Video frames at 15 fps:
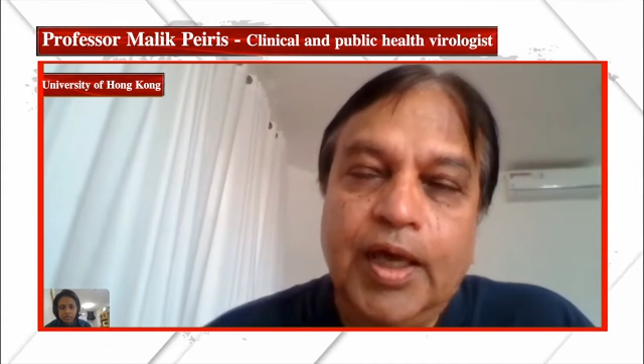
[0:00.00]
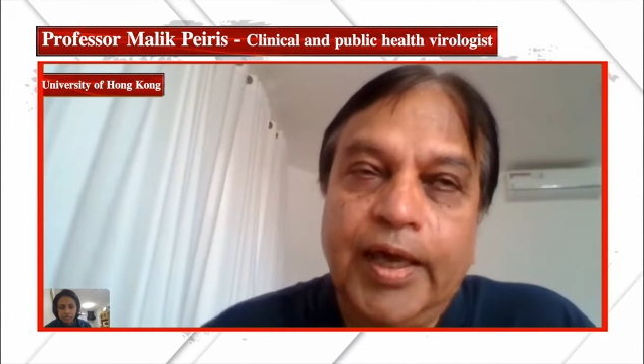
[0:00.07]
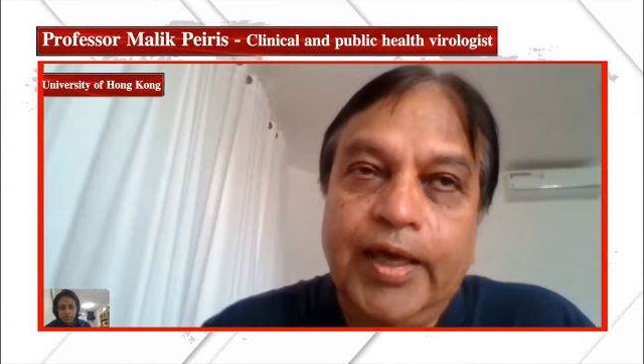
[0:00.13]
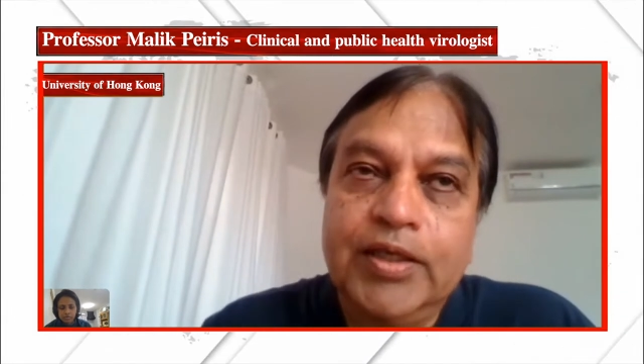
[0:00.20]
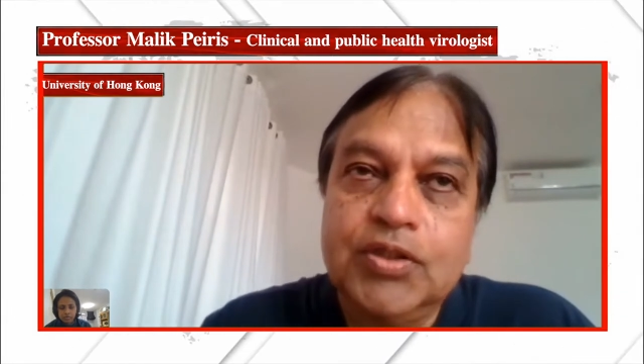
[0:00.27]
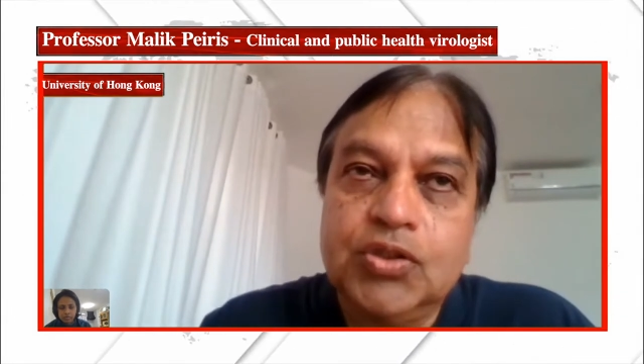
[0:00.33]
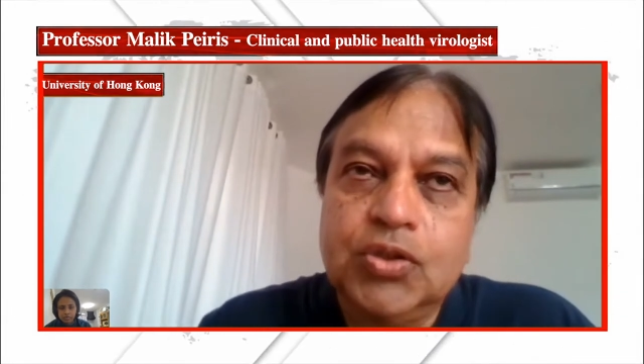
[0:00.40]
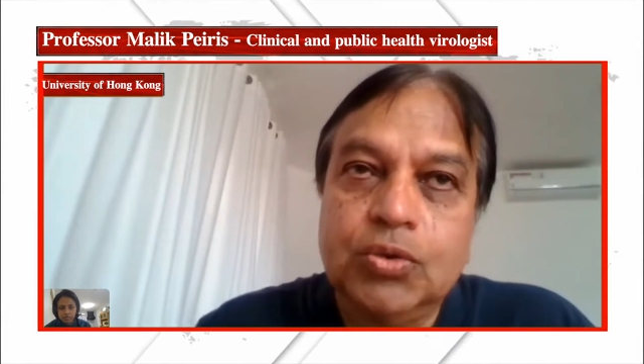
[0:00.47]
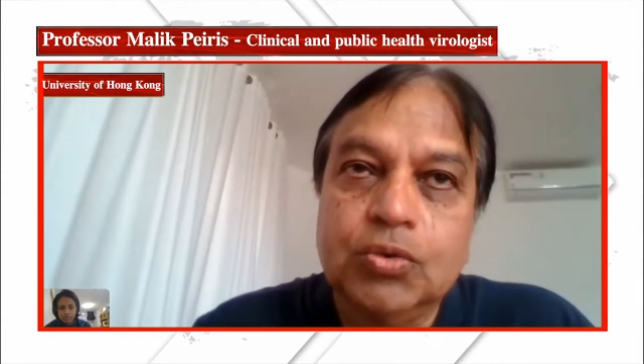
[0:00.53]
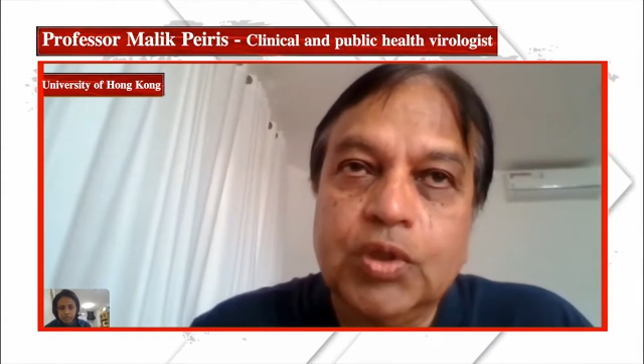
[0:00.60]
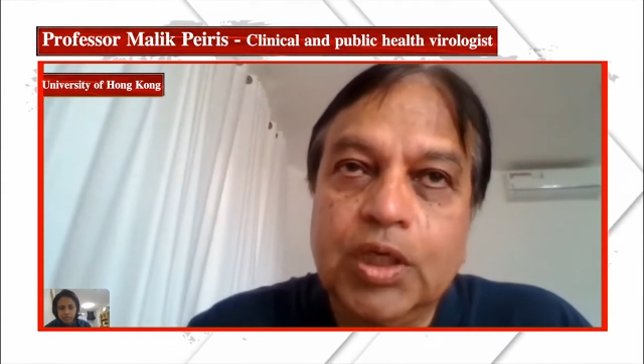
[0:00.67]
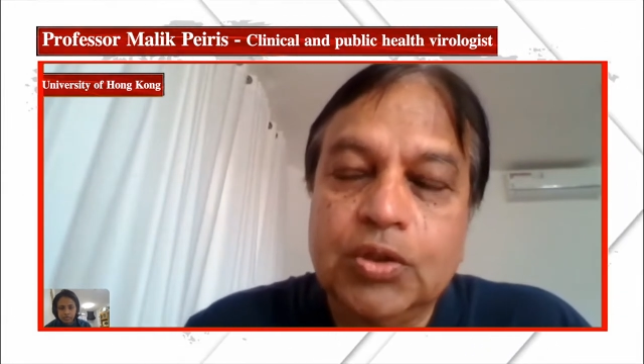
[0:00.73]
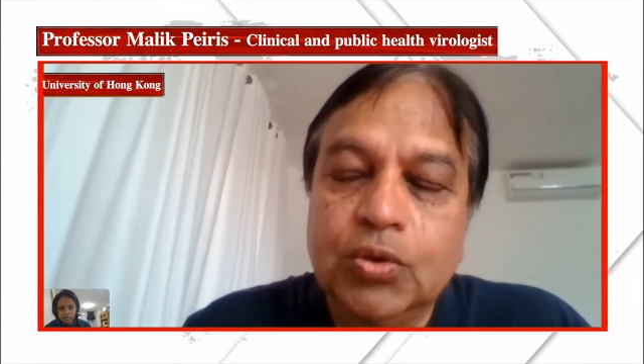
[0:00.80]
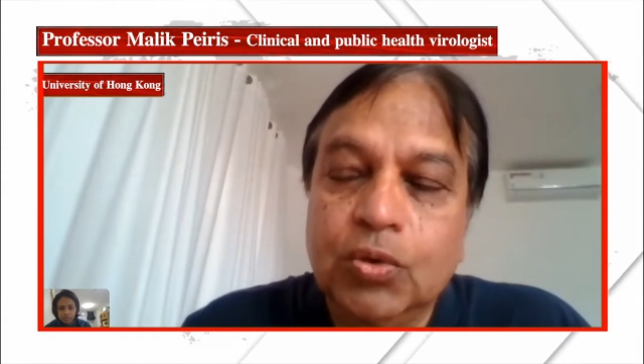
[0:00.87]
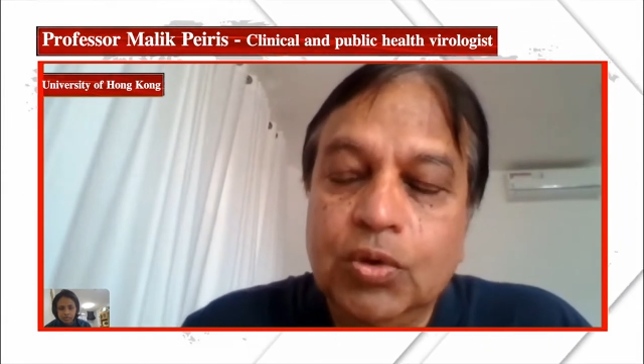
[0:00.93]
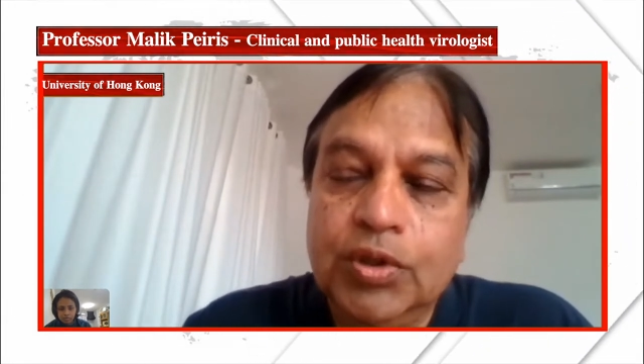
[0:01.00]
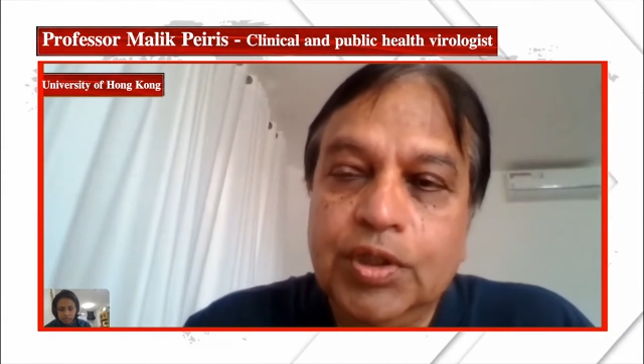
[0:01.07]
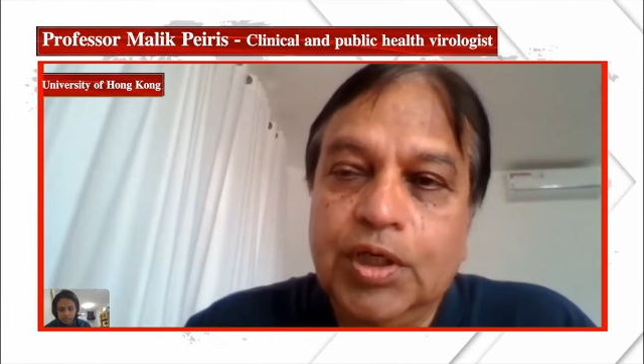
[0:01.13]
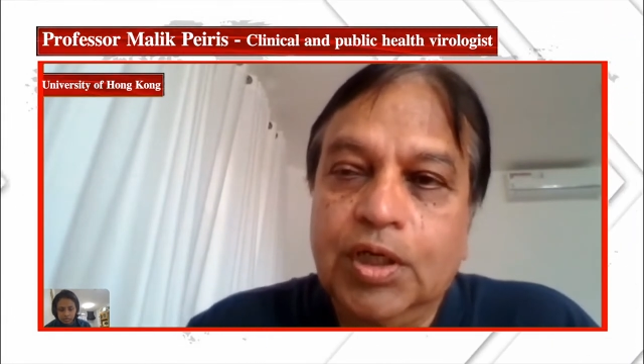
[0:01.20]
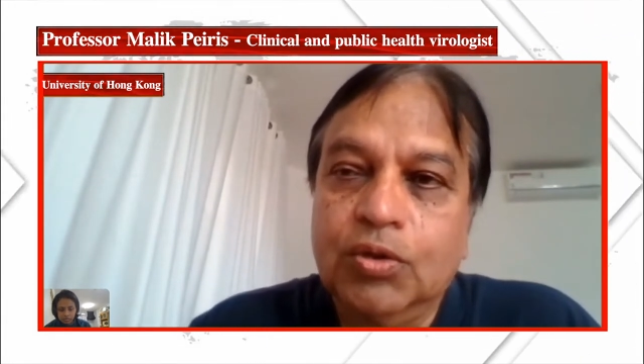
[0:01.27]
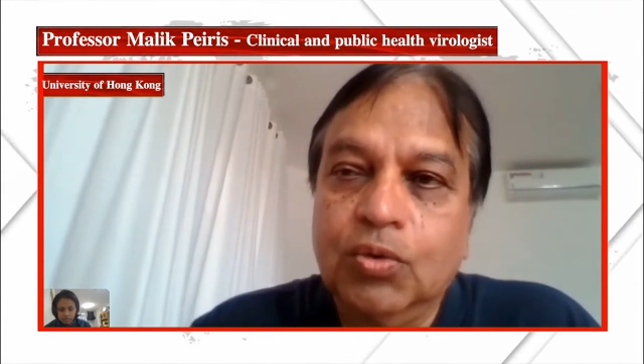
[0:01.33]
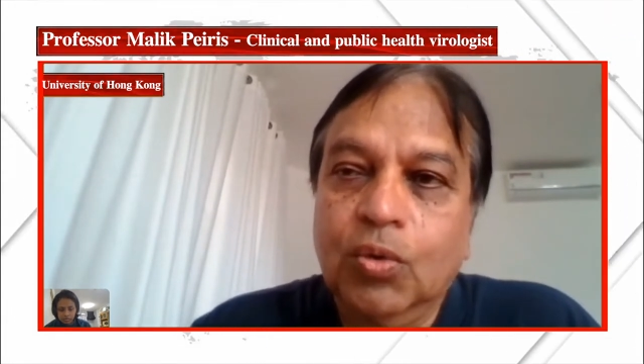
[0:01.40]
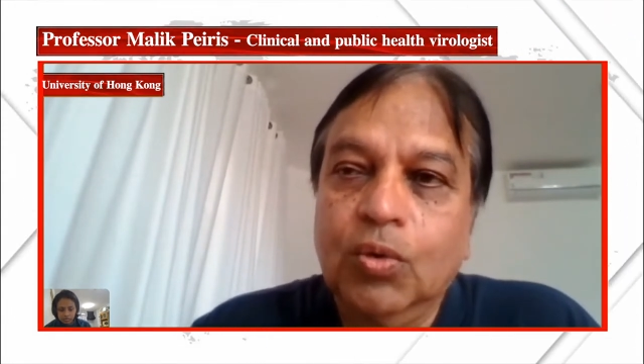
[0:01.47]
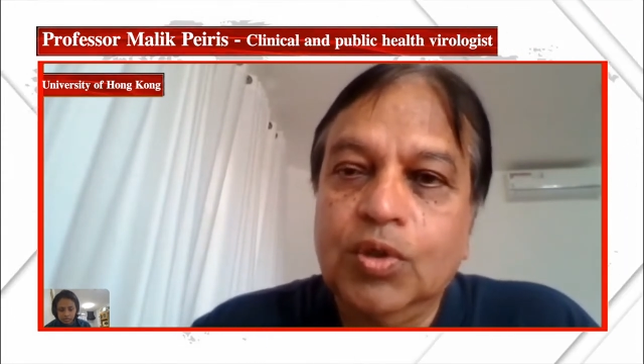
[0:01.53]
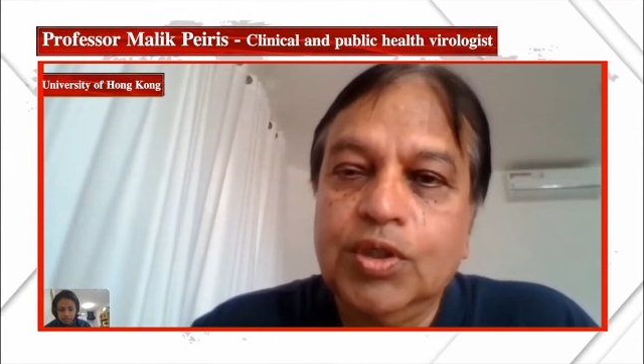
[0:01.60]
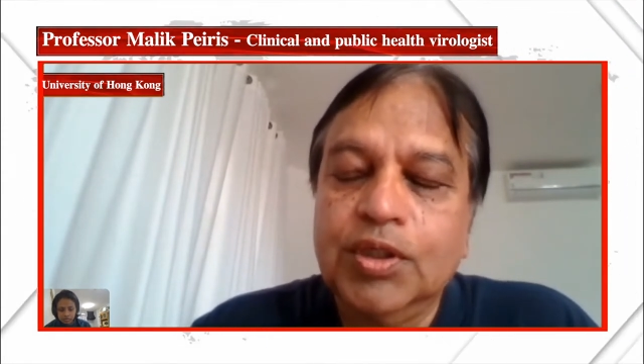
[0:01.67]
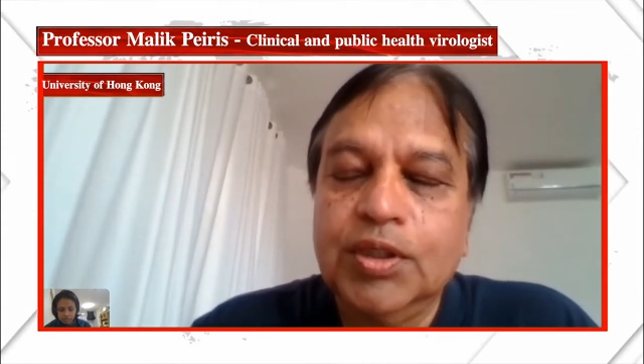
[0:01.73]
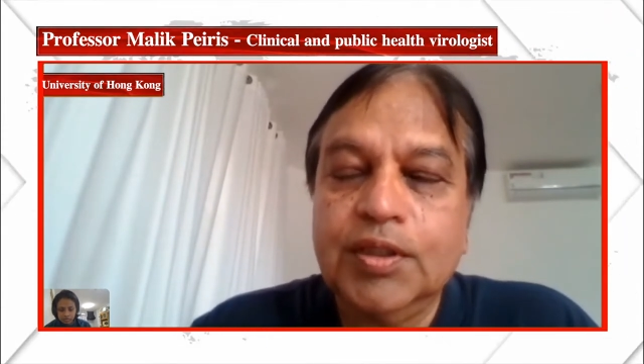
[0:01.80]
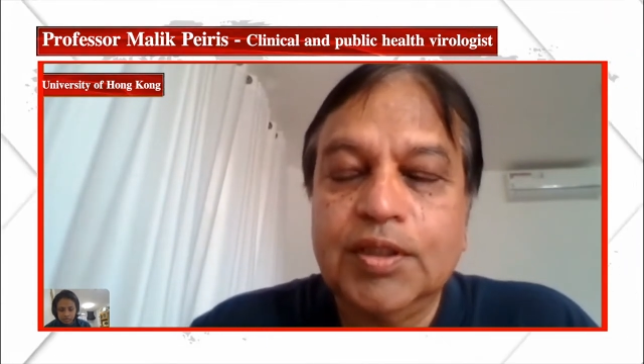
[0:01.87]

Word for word: As you get older and older,